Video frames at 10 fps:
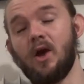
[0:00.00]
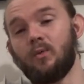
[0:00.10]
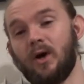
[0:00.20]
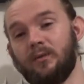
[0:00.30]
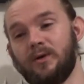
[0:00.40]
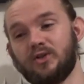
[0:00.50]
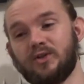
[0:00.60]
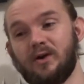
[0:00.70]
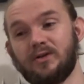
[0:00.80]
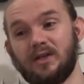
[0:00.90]
why we're
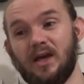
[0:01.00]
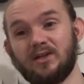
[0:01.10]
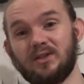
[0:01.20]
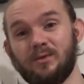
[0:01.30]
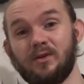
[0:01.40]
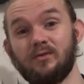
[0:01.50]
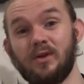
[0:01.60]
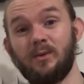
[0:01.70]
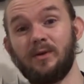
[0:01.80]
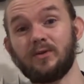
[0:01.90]
starting to get some of the
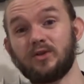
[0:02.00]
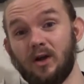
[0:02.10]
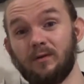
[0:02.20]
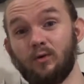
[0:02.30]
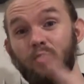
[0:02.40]
three weaver stuff